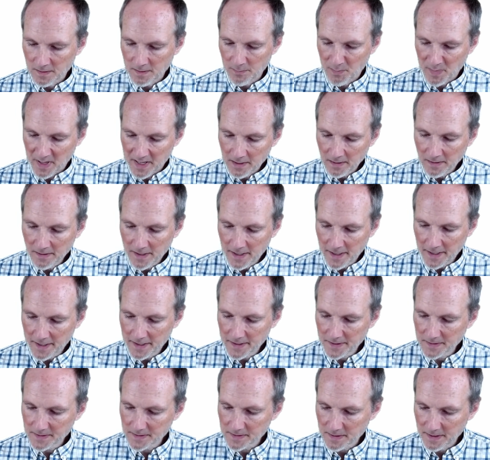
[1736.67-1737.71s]

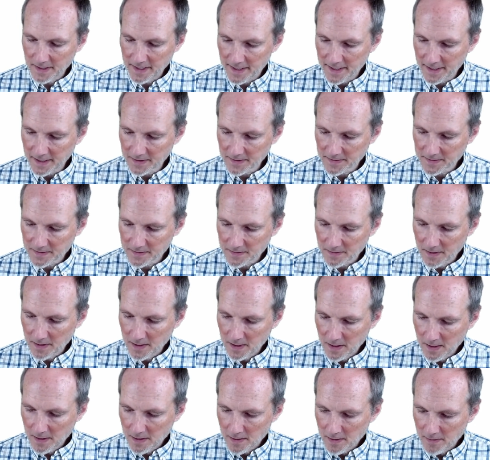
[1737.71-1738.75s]
penalize X
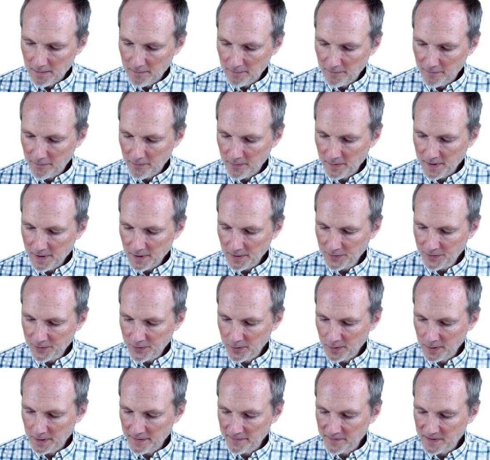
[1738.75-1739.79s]
for the
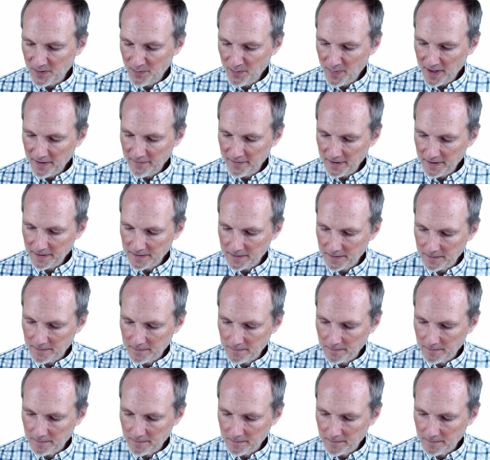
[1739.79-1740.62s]
alternatives above it,